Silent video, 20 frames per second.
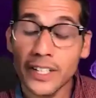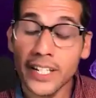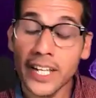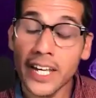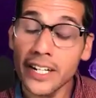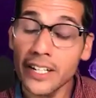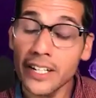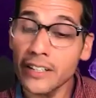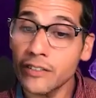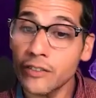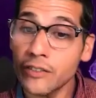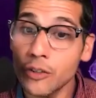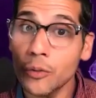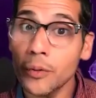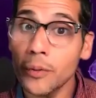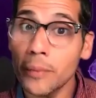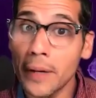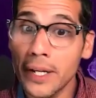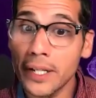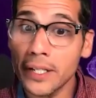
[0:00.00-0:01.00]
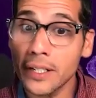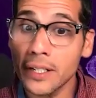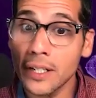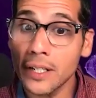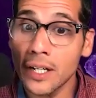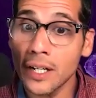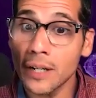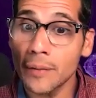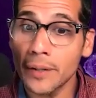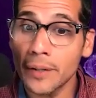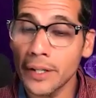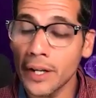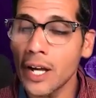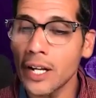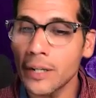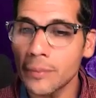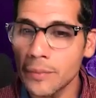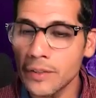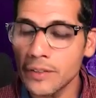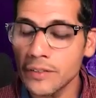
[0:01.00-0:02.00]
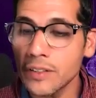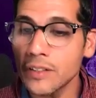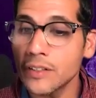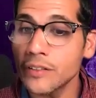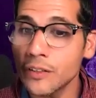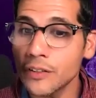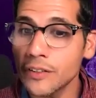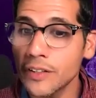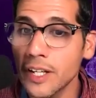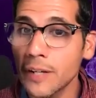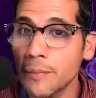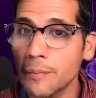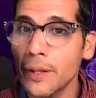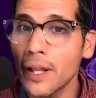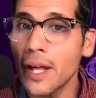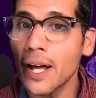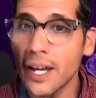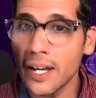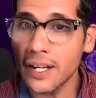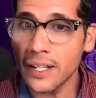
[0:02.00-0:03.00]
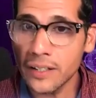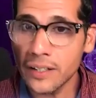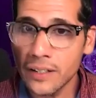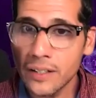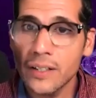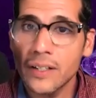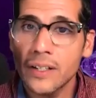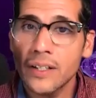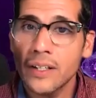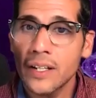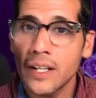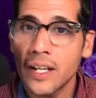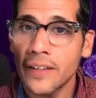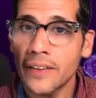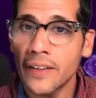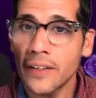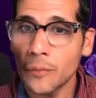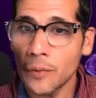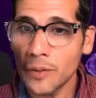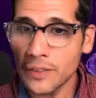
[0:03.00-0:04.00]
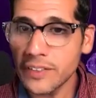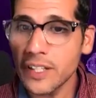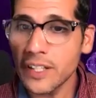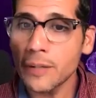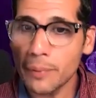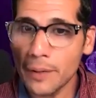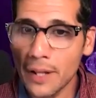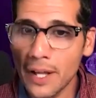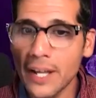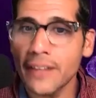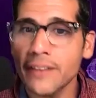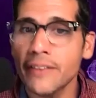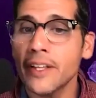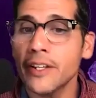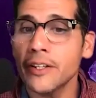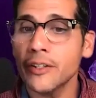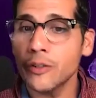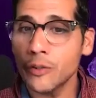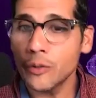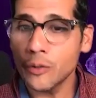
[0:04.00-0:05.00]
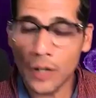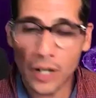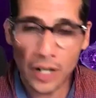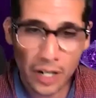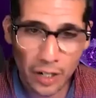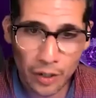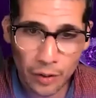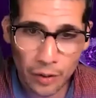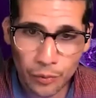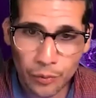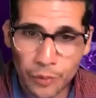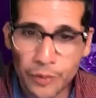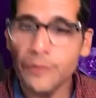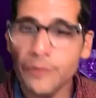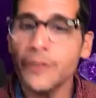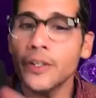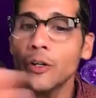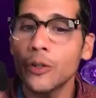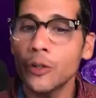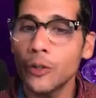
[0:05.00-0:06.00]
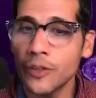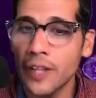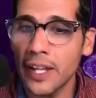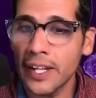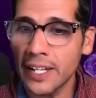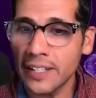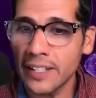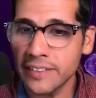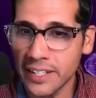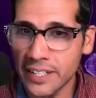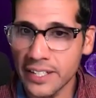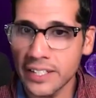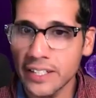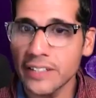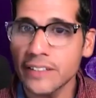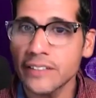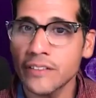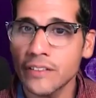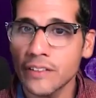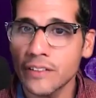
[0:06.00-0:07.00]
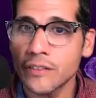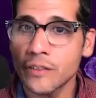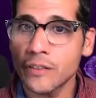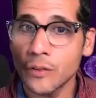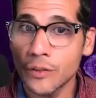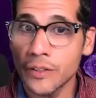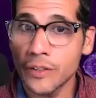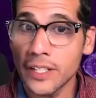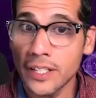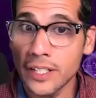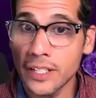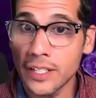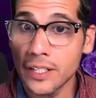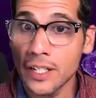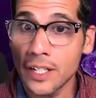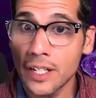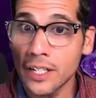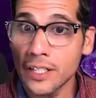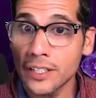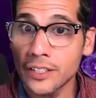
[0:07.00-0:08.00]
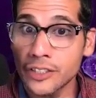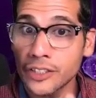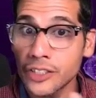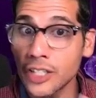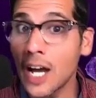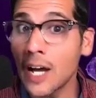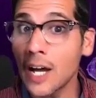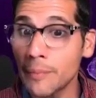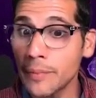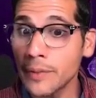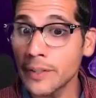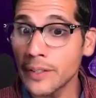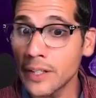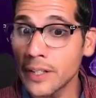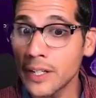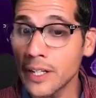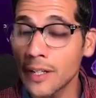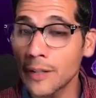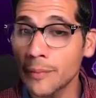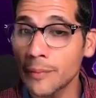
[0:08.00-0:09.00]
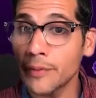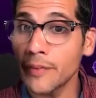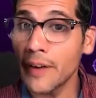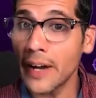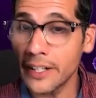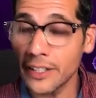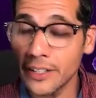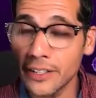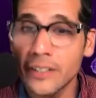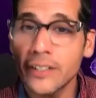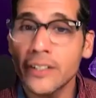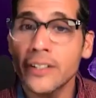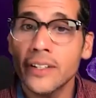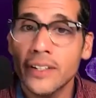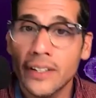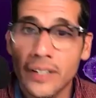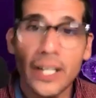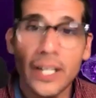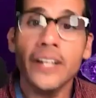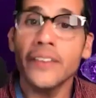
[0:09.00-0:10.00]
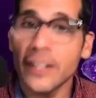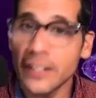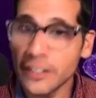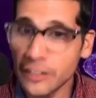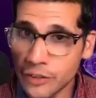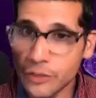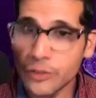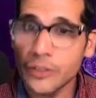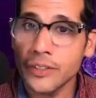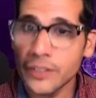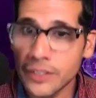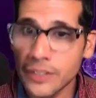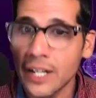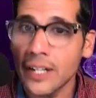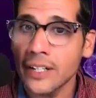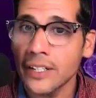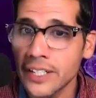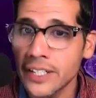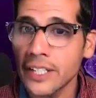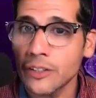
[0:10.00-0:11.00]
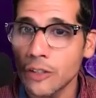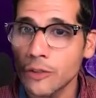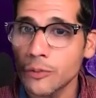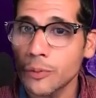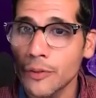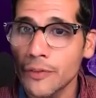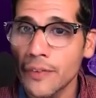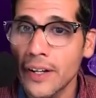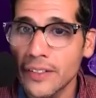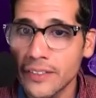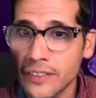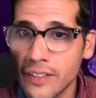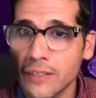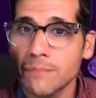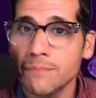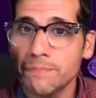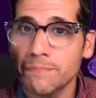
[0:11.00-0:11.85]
the candidates do remain anonymous until they apply. And then once they apply, then you reveal who that identity is to the job provider. And then you connect those profiles then.